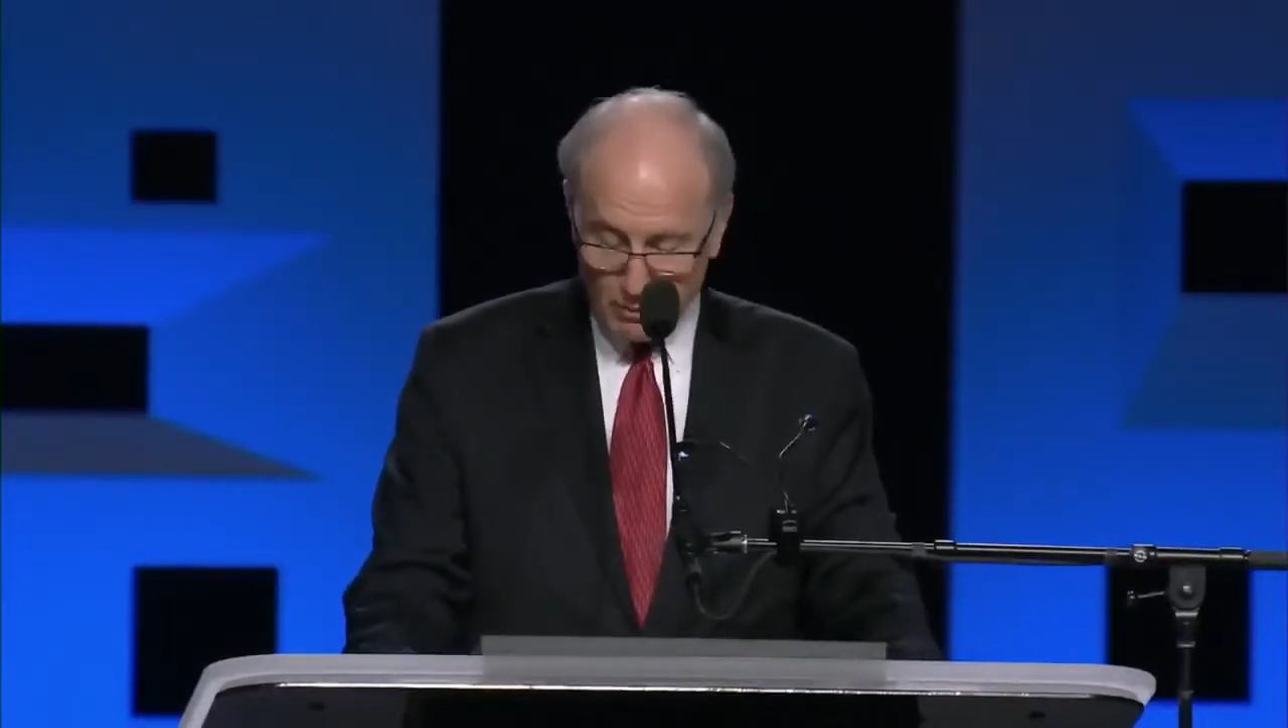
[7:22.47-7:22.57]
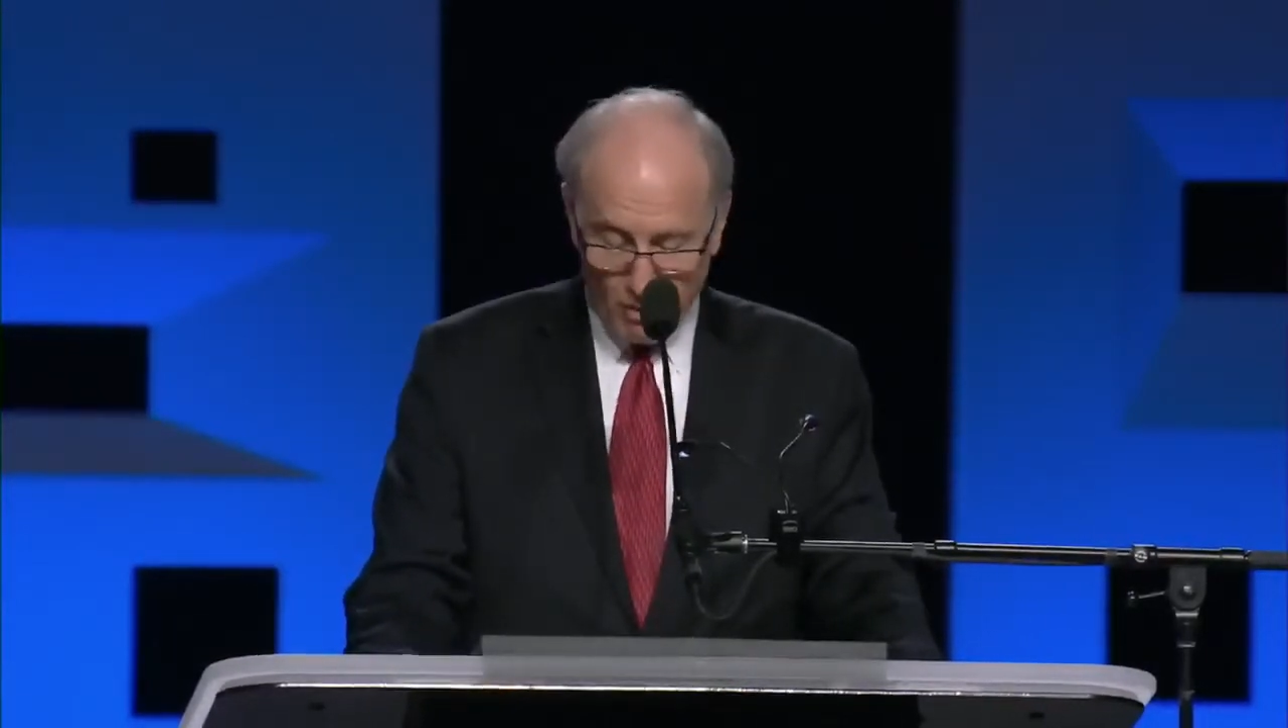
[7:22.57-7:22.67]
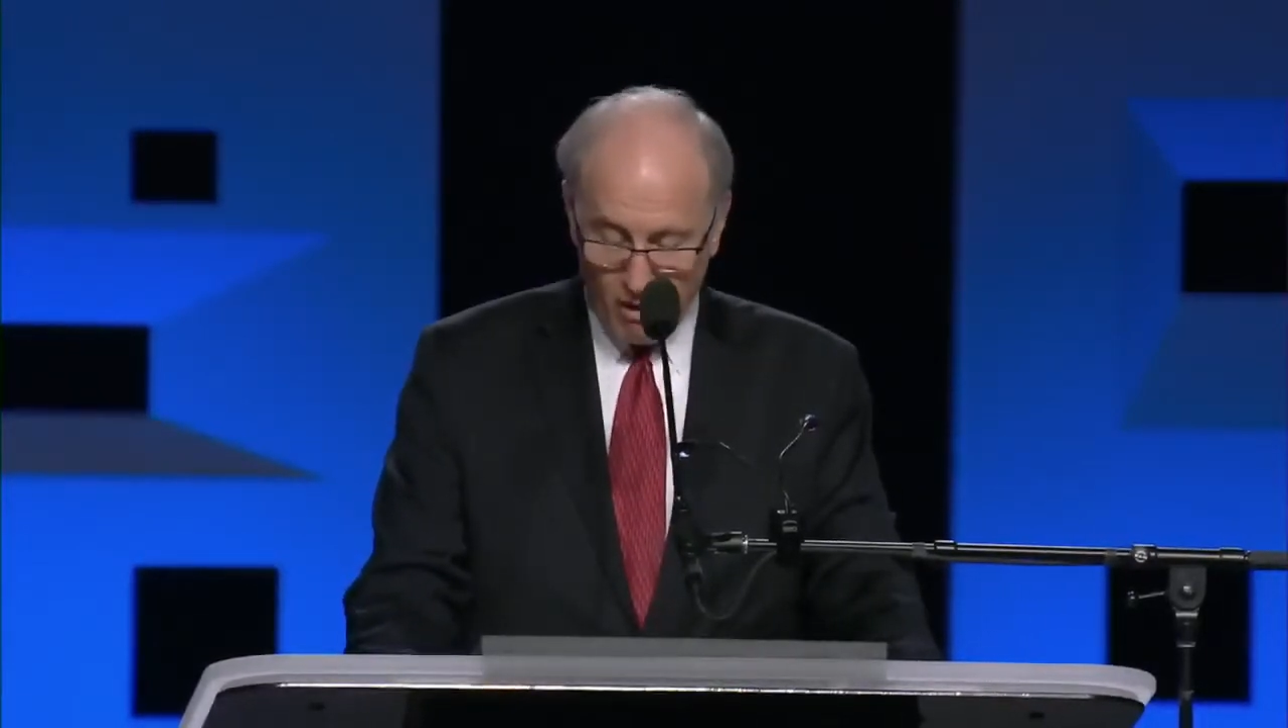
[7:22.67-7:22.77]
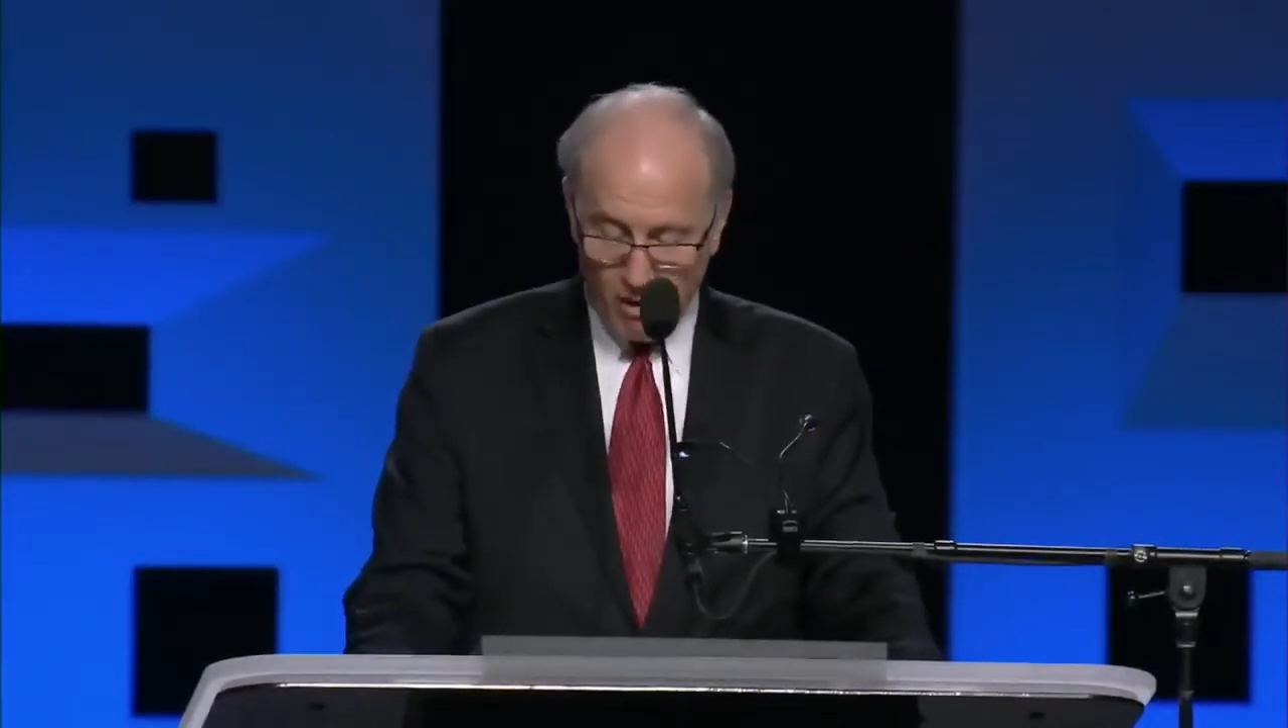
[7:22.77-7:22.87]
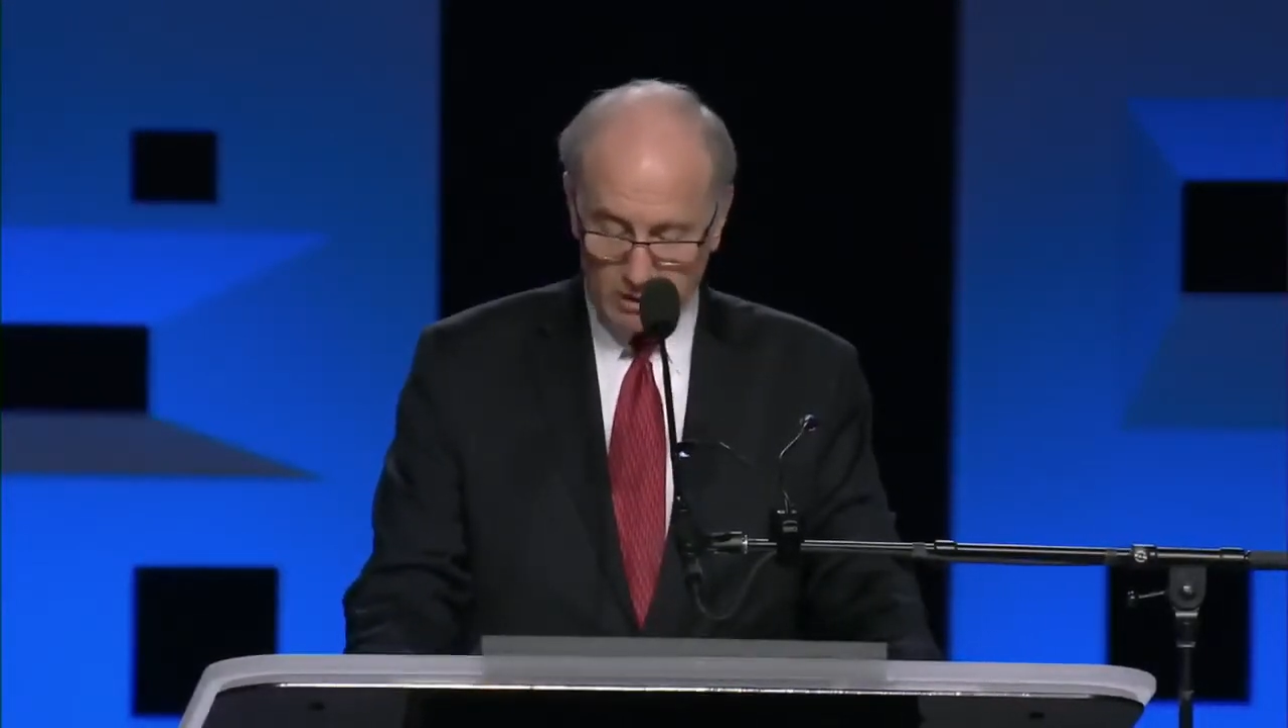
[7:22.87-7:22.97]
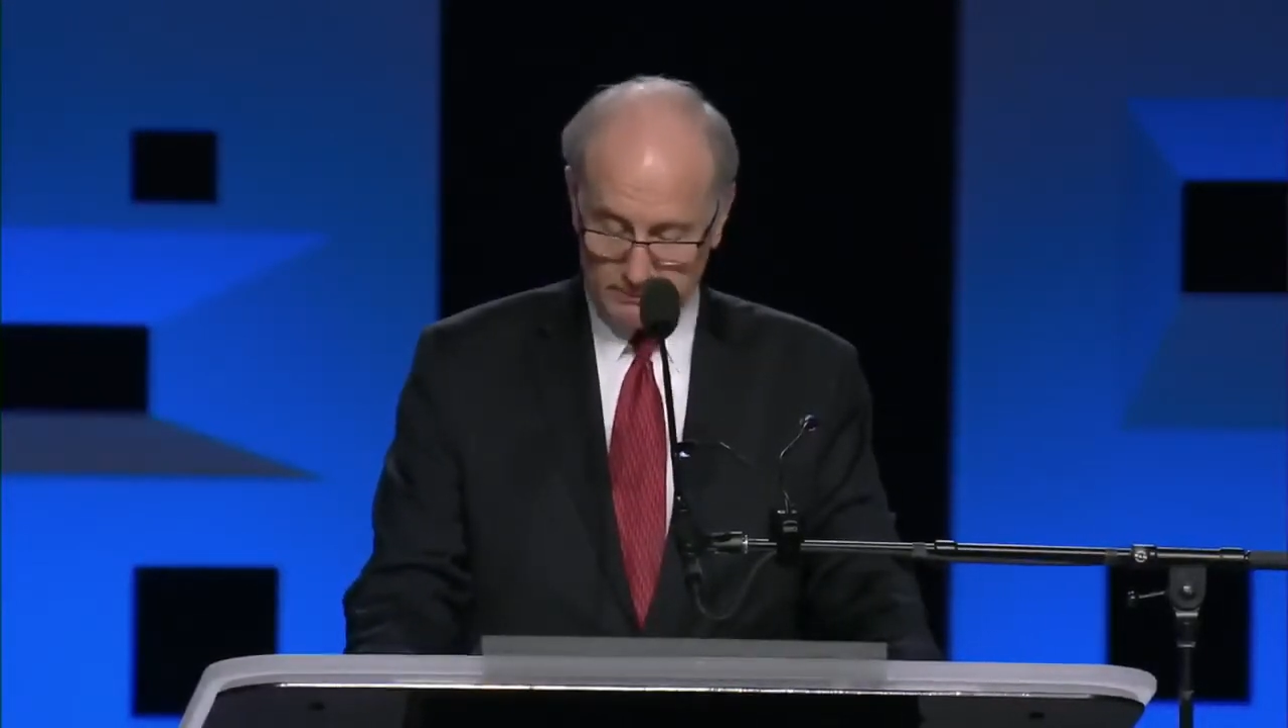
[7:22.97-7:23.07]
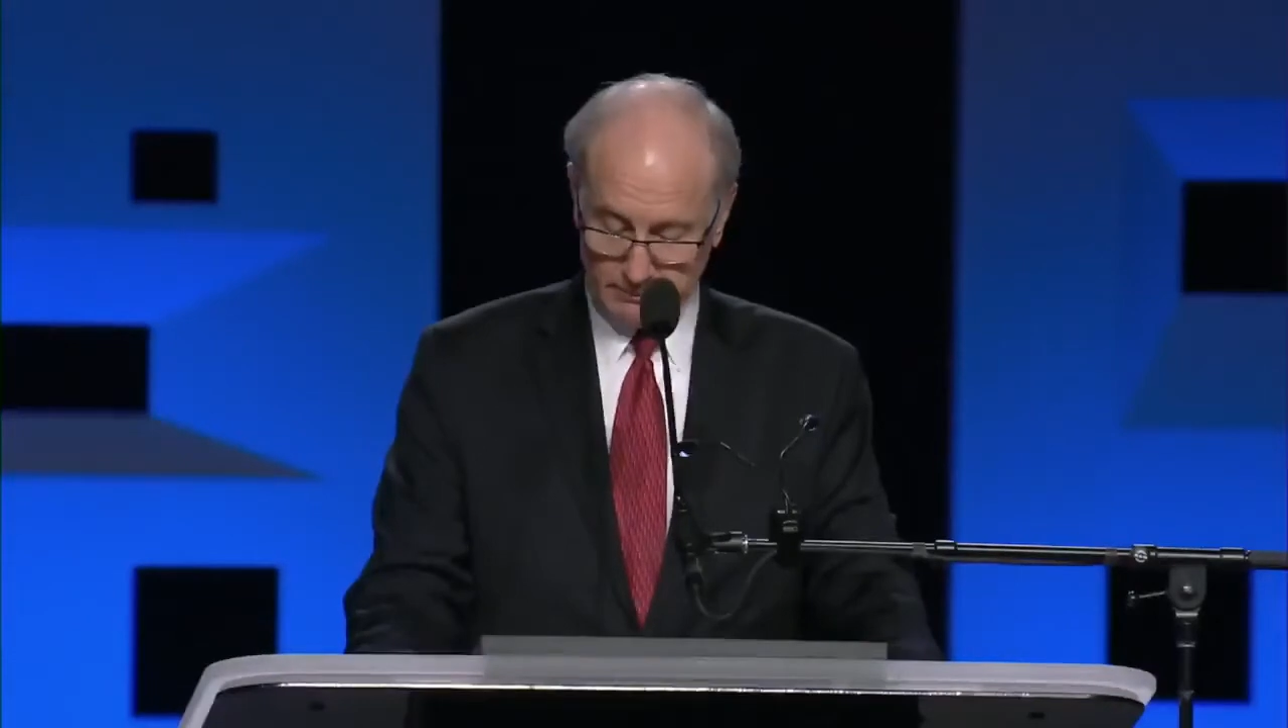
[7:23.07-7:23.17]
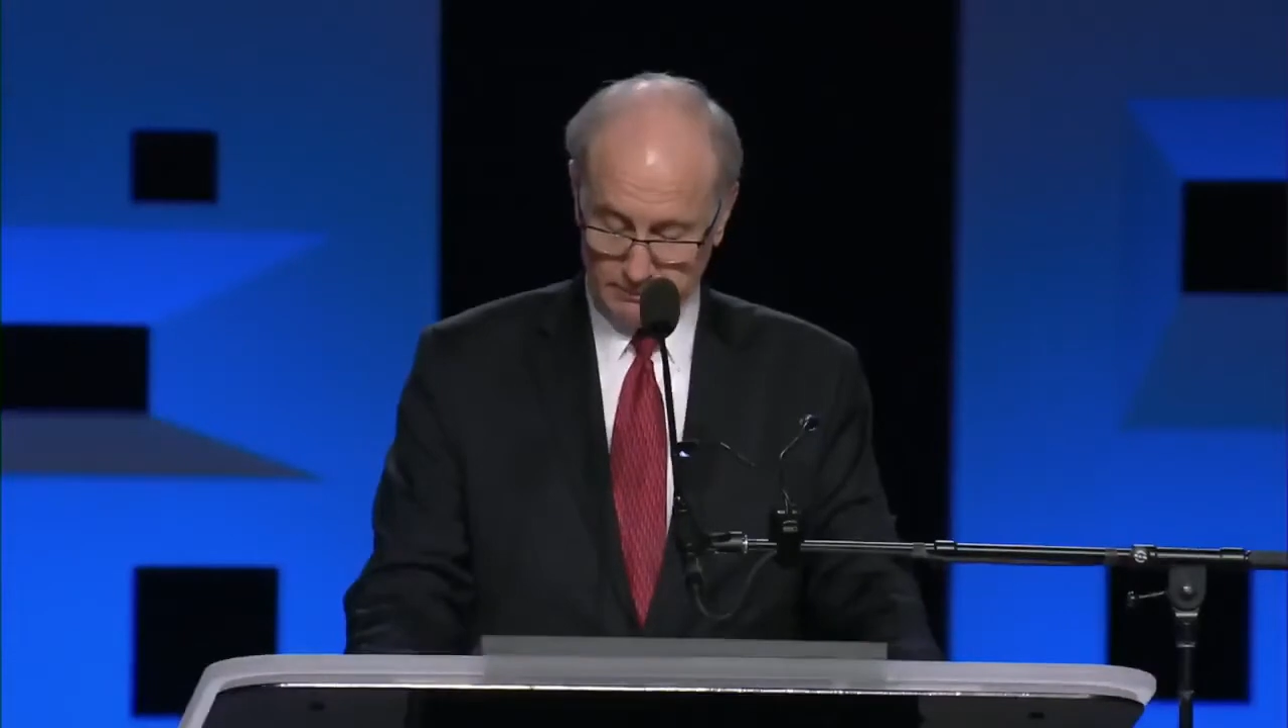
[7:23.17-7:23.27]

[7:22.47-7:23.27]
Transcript: wrong.